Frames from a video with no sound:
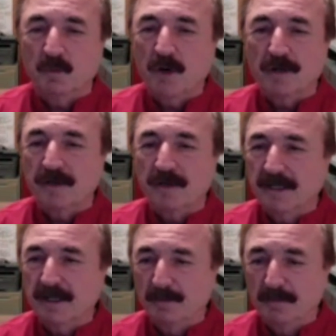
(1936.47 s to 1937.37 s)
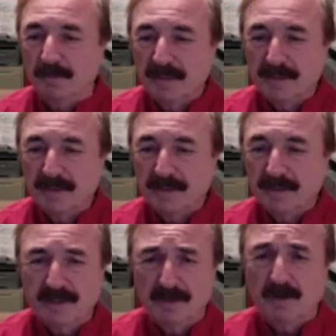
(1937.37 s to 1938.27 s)
the water hit him
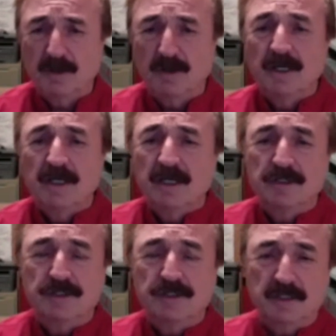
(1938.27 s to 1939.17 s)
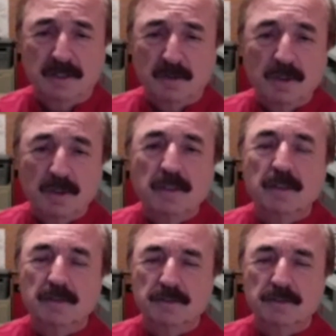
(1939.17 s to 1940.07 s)
instead of hitting her. And she said, "You know what?"
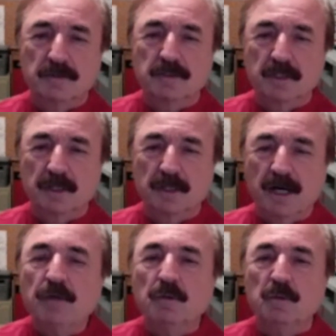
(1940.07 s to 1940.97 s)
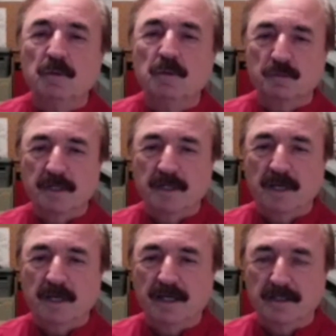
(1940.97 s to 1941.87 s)
She goes, "I knew it was the right
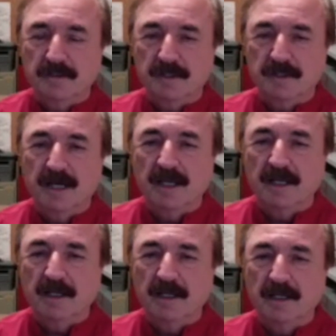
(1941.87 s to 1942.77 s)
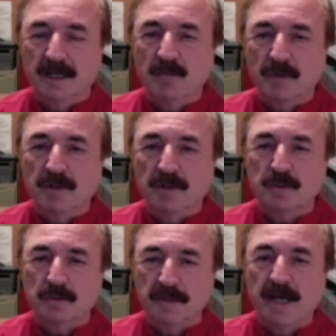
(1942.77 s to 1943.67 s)
guy because of that. And I'm married
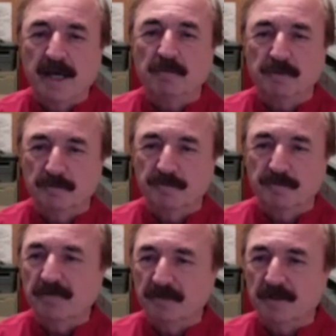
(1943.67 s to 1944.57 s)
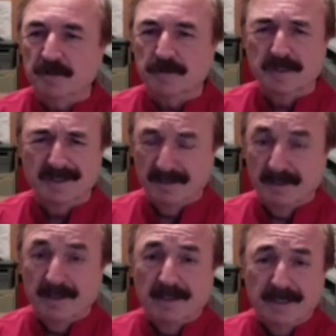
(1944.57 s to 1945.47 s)
to him now for 5 years."
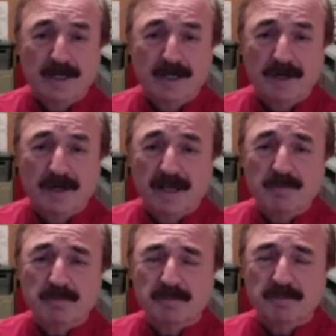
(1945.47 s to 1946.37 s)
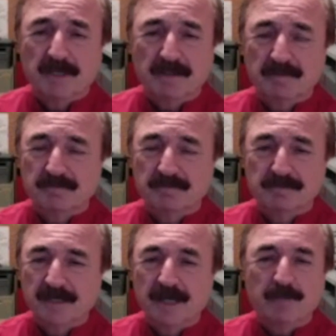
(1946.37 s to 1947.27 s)
And I'm like,
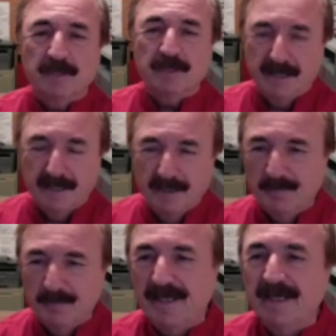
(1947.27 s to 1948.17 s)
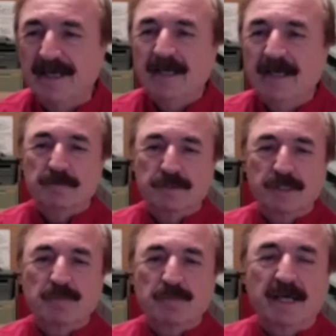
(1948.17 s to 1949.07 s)
you got to be kidding me. For
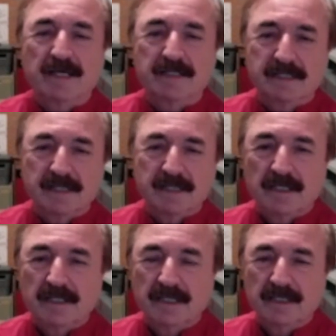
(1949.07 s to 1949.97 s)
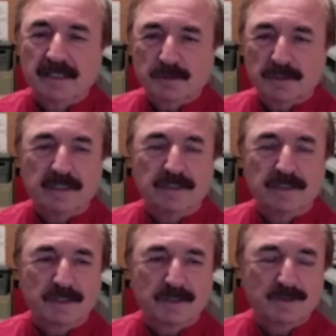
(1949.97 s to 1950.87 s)
something that's literally
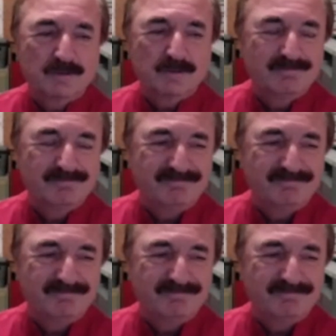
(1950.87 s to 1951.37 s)
so